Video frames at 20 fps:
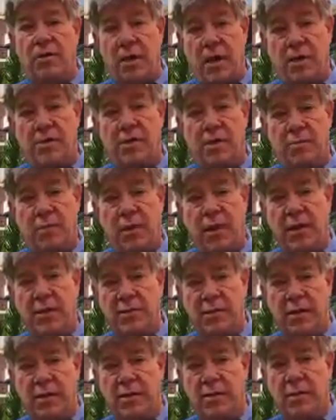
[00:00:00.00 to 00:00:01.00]
toxic
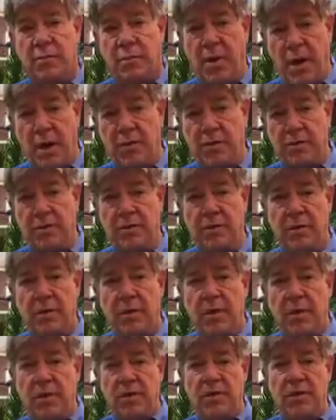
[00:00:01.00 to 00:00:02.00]
plants and pets.
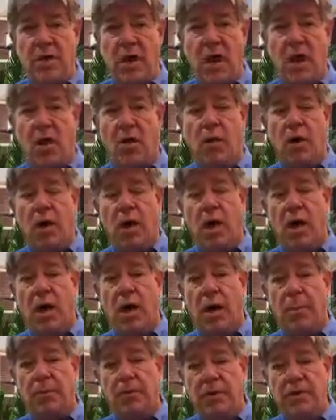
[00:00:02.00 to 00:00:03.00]
So
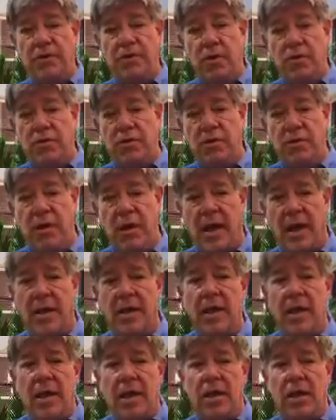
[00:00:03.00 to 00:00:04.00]
please go to that.
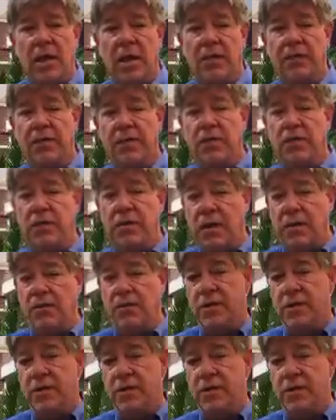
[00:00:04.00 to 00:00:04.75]
If you didn't